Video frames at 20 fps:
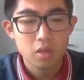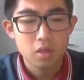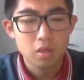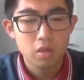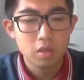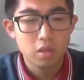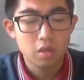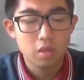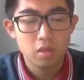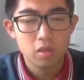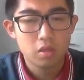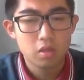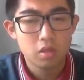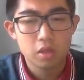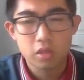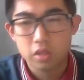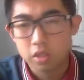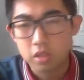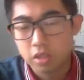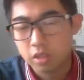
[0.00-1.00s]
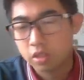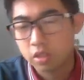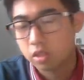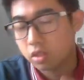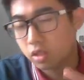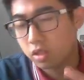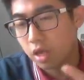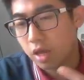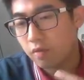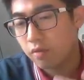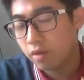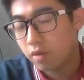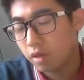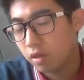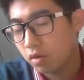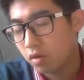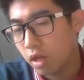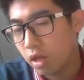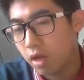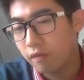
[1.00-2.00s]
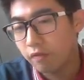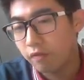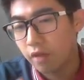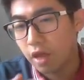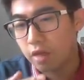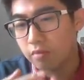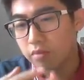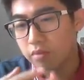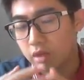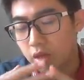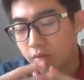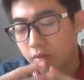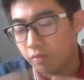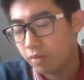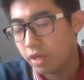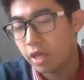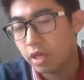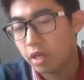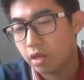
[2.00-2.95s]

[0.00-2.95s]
you can see just every single live games I played